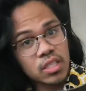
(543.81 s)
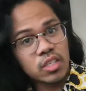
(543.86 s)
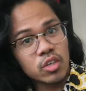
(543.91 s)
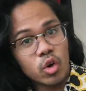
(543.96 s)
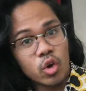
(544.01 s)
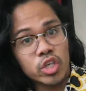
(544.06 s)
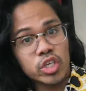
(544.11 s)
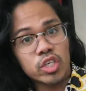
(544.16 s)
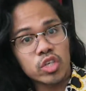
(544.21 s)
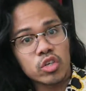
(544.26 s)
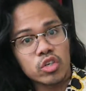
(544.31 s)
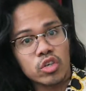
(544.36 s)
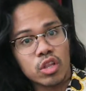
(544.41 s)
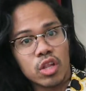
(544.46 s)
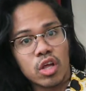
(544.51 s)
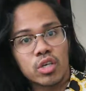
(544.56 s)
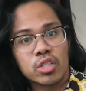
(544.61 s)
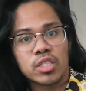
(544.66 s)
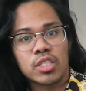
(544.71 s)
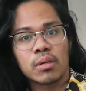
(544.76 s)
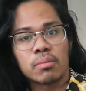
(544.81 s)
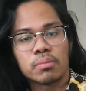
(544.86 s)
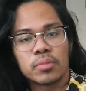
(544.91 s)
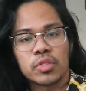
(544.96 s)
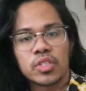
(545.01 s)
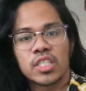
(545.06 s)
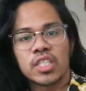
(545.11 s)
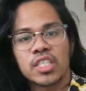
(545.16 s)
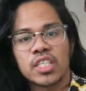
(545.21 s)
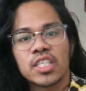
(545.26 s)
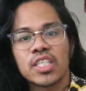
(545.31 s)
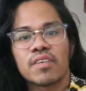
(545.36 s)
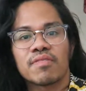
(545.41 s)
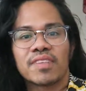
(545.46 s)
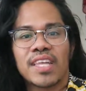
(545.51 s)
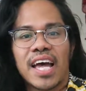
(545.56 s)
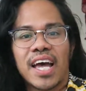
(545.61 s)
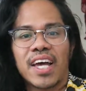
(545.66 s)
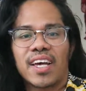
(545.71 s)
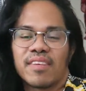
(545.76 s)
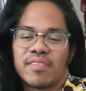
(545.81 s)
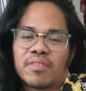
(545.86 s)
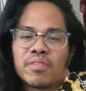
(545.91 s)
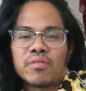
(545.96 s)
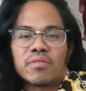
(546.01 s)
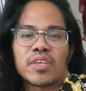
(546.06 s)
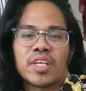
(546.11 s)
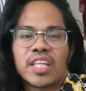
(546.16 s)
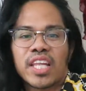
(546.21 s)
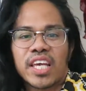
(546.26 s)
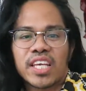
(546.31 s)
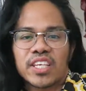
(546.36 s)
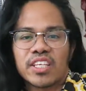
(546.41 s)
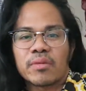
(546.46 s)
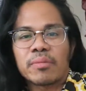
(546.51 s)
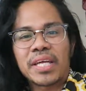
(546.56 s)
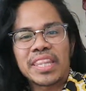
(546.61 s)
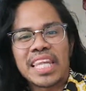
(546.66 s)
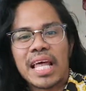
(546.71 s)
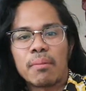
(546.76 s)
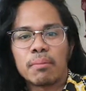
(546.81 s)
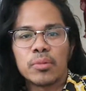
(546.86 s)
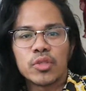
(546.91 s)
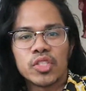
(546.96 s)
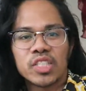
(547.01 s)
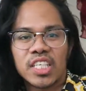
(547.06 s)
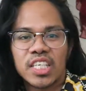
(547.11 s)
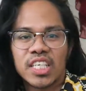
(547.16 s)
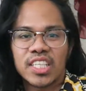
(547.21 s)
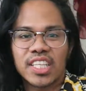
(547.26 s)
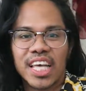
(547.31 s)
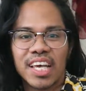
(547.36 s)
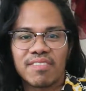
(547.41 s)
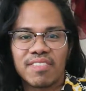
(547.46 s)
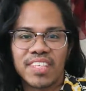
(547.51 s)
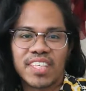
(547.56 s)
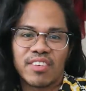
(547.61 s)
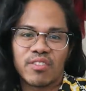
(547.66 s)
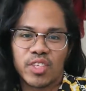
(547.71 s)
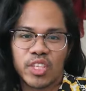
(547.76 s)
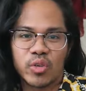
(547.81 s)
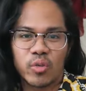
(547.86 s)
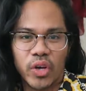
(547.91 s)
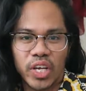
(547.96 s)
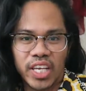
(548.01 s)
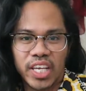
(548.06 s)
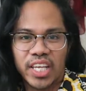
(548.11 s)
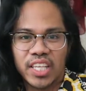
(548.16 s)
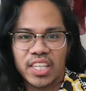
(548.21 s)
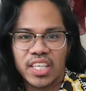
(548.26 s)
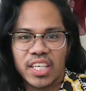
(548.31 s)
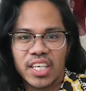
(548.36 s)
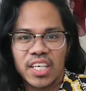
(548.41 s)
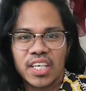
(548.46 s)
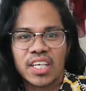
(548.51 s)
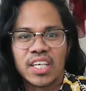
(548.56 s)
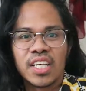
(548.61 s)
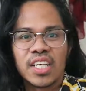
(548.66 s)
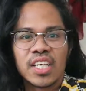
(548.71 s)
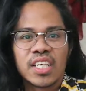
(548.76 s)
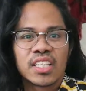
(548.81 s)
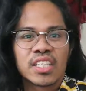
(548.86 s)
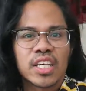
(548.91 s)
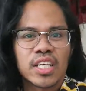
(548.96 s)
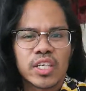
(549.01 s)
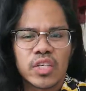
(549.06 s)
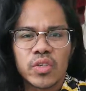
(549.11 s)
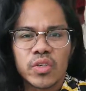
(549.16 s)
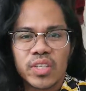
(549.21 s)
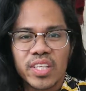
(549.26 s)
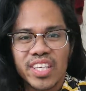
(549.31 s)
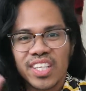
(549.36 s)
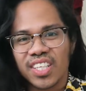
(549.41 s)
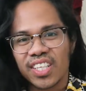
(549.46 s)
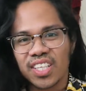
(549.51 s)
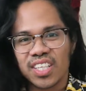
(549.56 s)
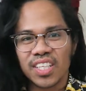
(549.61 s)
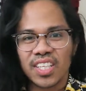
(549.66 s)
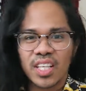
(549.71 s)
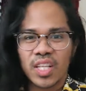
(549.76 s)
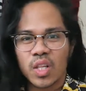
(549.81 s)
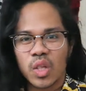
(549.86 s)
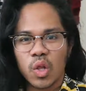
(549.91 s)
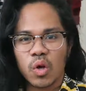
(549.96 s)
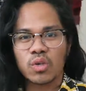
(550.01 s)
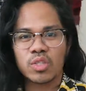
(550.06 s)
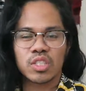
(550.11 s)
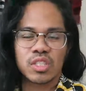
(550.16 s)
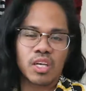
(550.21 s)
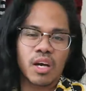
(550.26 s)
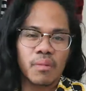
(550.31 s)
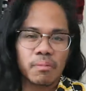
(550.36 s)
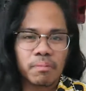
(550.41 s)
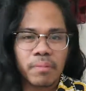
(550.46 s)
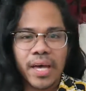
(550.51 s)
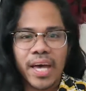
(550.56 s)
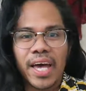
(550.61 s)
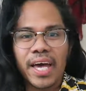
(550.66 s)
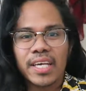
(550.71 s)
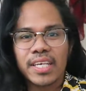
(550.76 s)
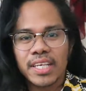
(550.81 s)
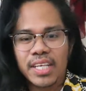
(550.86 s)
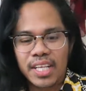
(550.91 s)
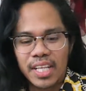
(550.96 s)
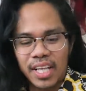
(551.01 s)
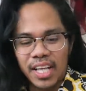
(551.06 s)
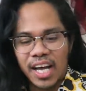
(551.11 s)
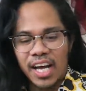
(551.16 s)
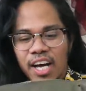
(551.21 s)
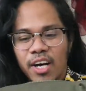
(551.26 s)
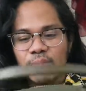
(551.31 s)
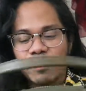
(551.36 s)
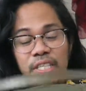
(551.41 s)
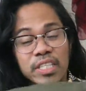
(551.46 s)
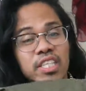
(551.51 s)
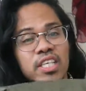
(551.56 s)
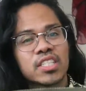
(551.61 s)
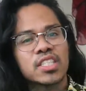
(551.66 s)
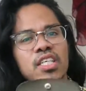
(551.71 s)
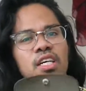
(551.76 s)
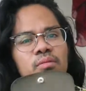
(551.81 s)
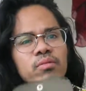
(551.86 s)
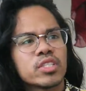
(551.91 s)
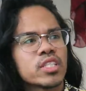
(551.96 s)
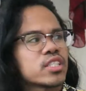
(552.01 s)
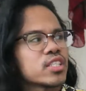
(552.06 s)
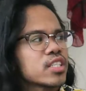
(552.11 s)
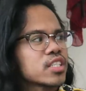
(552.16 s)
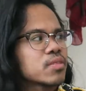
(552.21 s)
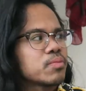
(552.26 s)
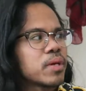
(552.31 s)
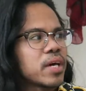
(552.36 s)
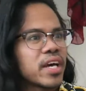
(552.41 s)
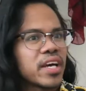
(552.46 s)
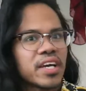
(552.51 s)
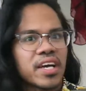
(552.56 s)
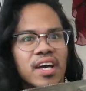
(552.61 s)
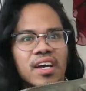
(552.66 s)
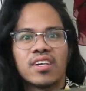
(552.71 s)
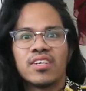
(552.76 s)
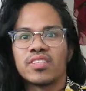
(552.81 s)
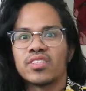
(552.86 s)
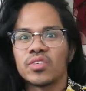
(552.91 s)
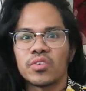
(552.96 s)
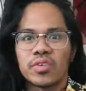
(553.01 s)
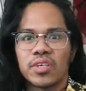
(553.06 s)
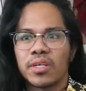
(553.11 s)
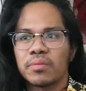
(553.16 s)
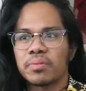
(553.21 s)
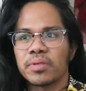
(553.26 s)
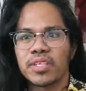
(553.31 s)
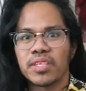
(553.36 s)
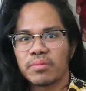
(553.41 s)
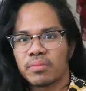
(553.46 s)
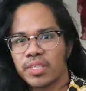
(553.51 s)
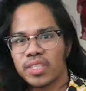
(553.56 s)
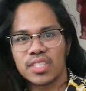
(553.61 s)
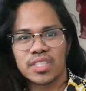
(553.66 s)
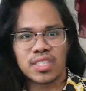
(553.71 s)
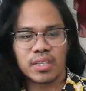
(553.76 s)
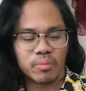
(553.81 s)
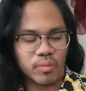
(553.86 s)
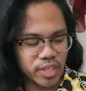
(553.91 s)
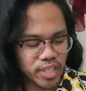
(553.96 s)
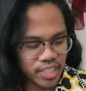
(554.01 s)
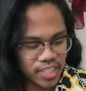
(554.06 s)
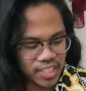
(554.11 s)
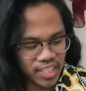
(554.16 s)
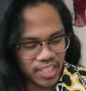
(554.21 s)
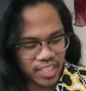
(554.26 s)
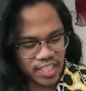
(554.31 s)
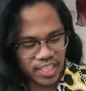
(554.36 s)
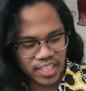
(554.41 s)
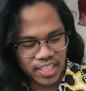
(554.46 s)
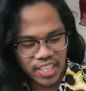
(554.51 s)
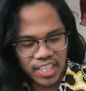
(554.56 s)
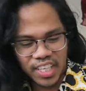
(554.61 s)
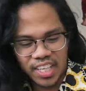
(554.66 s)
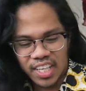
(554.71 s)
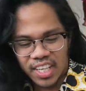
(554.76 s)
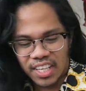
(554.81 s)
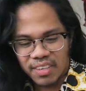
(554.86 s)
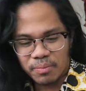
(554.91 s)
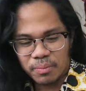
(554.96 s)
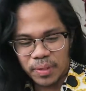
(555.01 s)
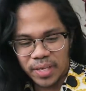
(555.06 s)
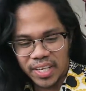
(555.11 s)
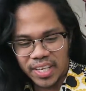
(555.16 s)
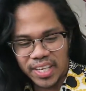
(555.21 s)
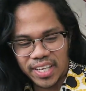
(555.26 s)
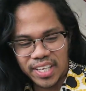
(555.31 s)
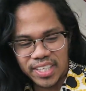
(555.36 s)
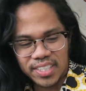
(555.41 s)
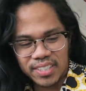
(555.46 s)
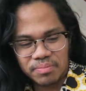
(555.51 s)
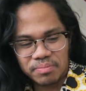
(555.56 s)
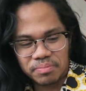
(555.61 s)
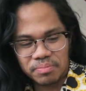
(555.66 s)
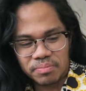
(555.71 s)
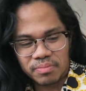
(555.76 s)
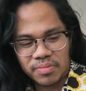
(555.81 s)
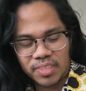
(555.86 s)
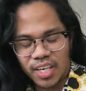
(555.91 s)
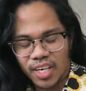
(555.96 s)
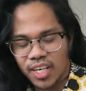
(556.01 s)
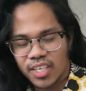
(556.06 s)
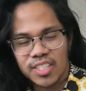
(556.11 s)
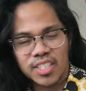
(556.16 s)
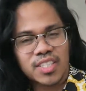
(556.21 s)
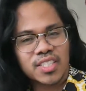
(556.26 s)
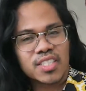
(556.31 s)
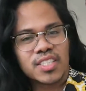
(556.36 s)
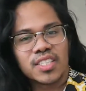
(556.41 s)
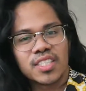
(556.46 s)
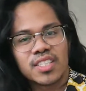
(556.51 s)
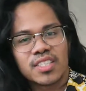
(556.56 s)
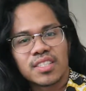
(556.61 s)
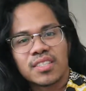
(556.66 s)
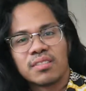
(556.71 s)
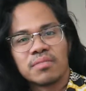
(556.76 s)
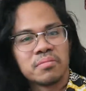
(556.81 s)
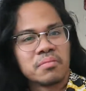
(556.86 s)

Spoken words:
Or you can go to a Longchamp boutique if you feel like you're about that boutique life and you want to get the cute little Longchamp bag. It does come with a dust bag. I don't know where I put it, but it's somewhere in here. But honestly,